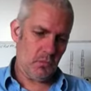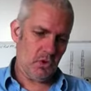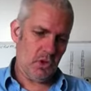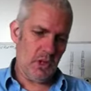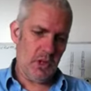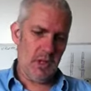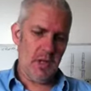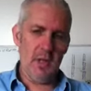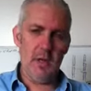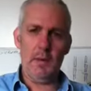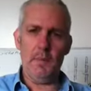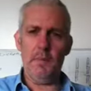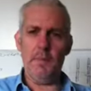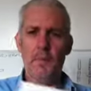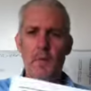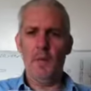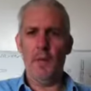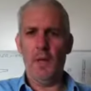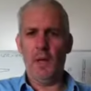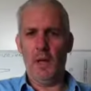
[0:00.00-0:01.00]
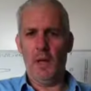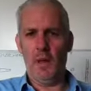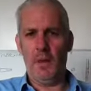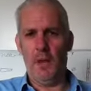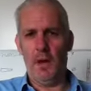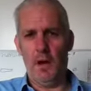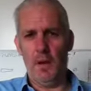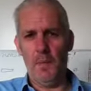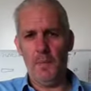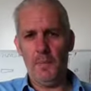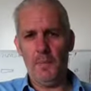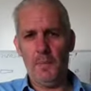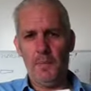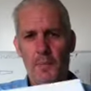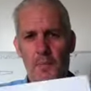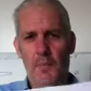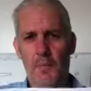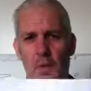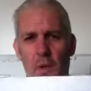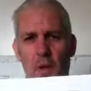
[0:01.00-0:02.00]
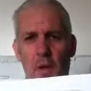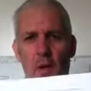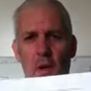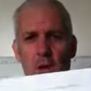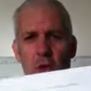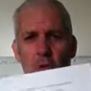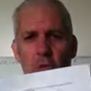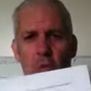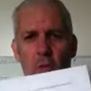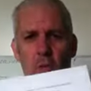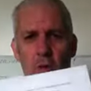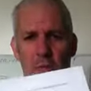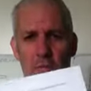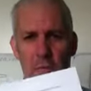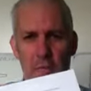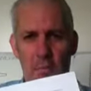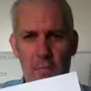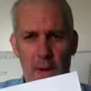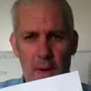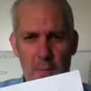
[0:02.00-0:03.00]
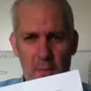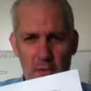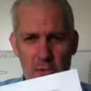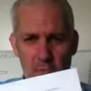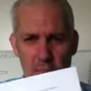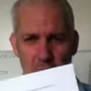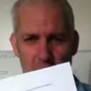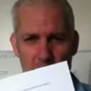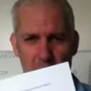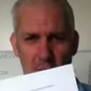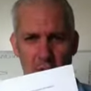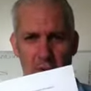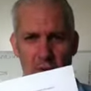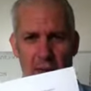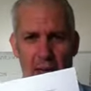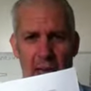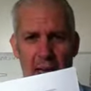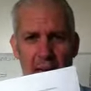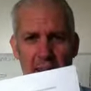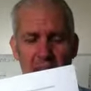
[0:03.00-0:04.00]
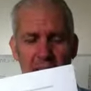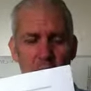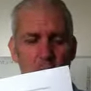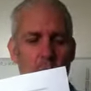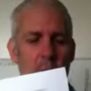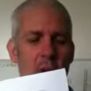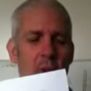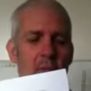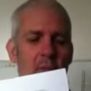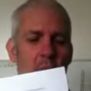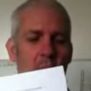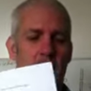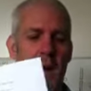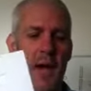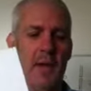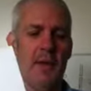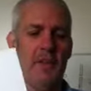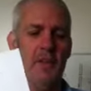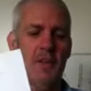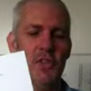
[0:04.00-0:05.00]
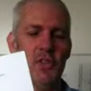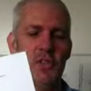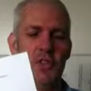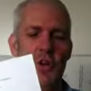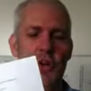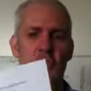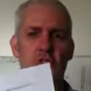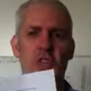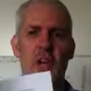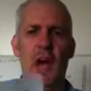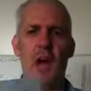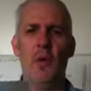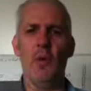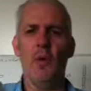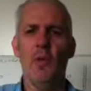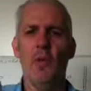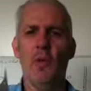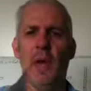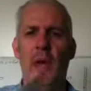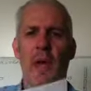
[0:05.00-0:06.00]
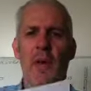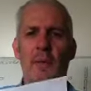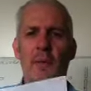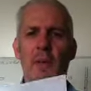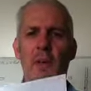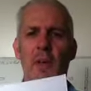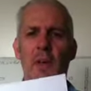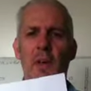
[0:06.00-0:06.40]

Here they are. 2 different papers about it. In one of them, I discuss how you can